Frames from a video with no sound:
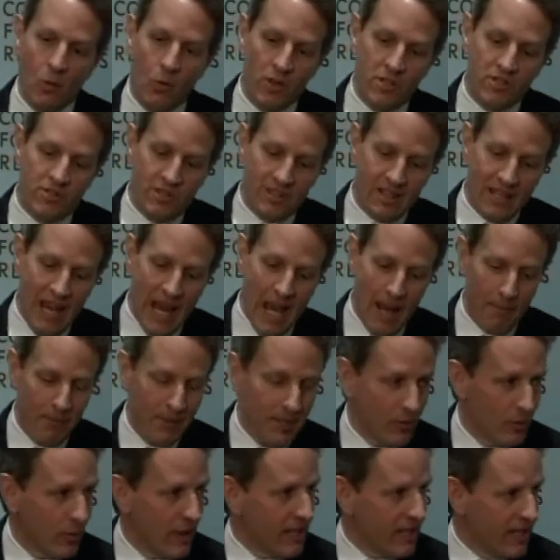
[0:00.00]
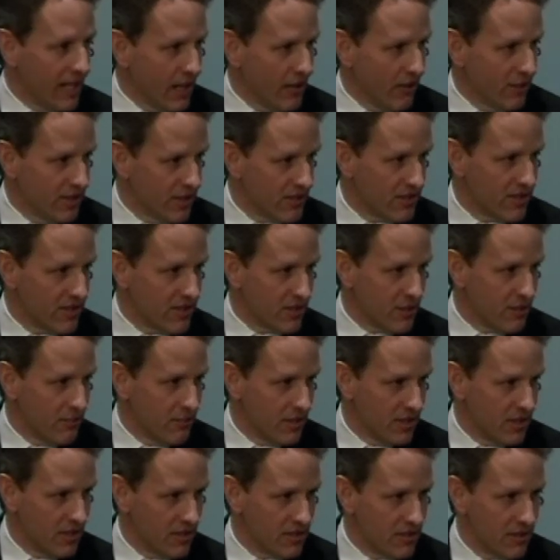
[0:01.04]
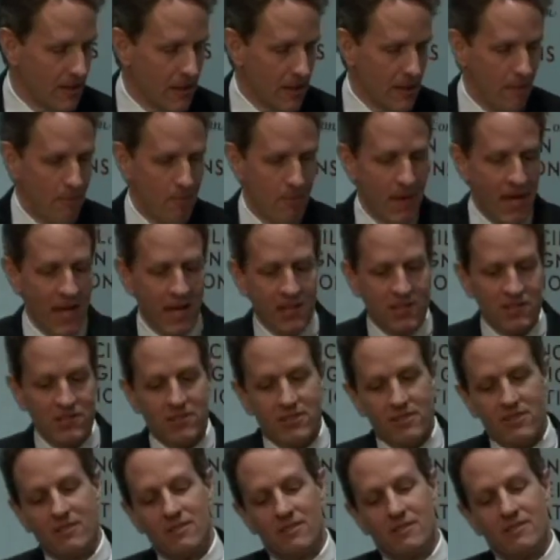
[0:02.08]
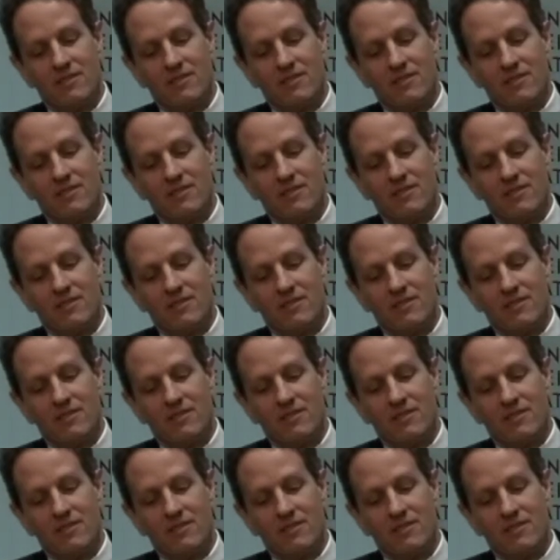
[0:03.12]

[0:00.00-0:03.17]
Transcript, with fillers: what's happening right now in the system is banks,